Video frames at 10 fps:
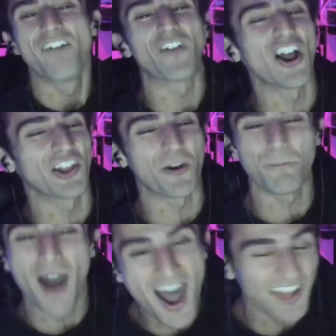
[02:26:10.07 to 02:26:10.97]
for all our
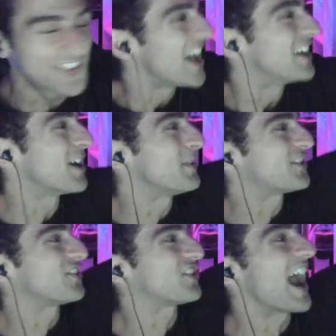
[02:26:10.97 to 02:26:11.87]
mods, W's
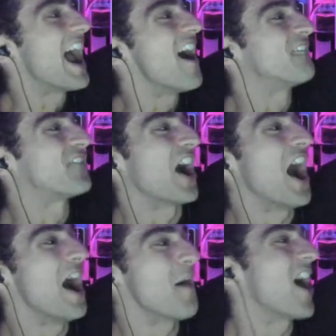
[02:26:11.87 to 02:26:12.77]
the chat for
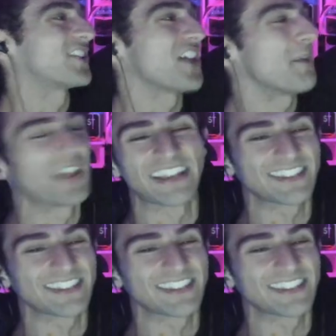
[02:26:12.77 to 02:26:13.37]
um, our top 10